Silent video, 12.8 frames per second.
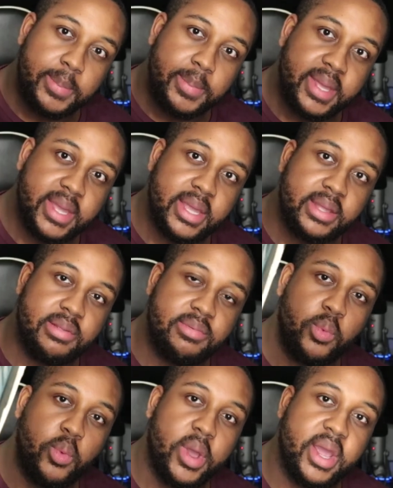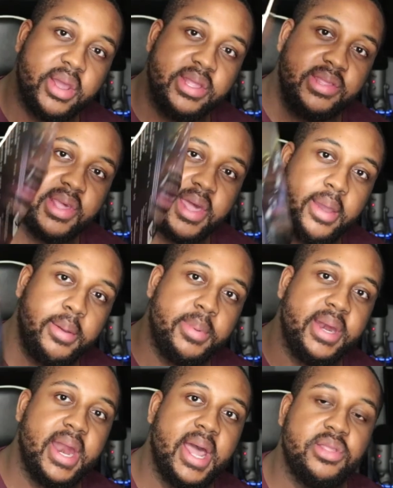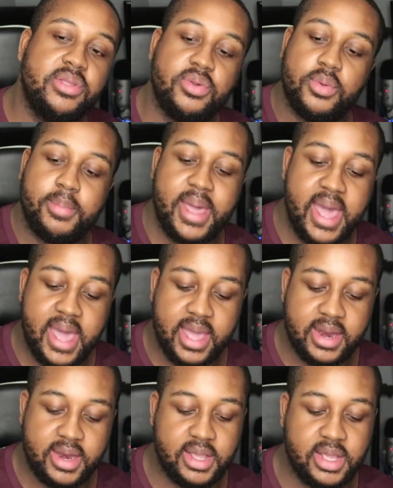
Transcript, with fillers: bit wear and tear but not too bad